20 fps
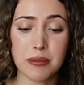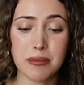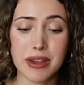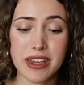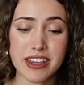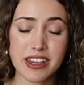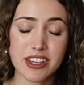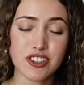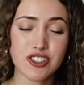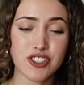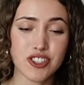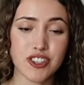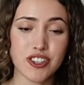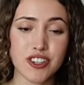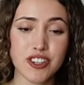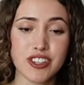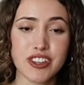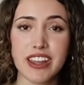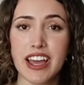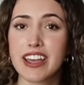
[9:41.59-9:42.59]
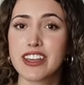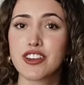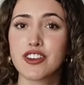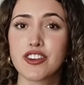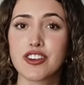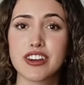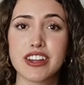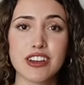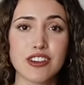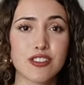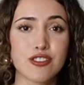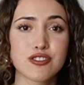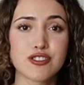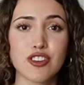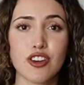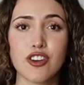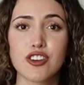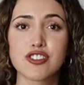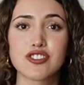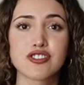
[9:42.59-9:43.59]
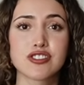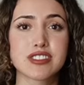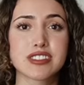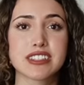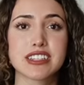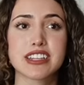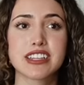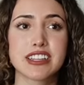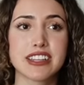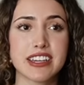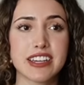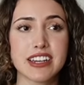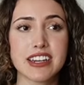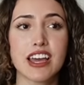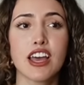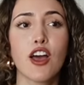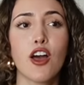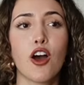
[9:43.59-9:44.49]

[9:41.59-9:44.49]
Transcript: Making sure that your nails are just clean.